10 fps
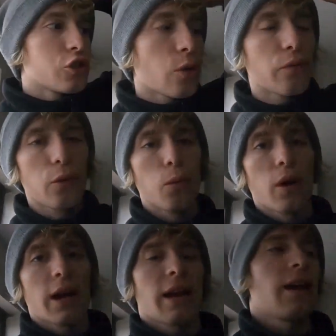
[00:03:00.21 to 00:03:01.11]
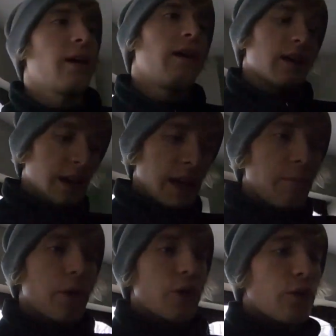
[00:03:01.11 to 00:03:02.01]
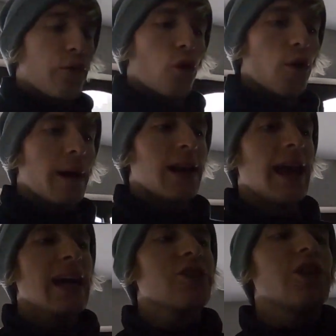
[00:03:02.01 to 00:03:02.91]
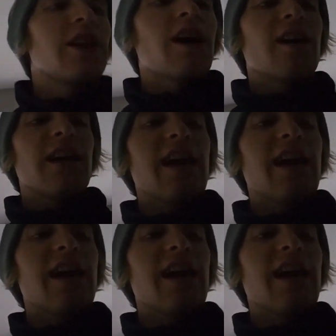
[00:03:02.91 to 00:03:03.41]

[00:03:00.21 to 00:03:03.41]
Just home from work. In my uniform, and I actually got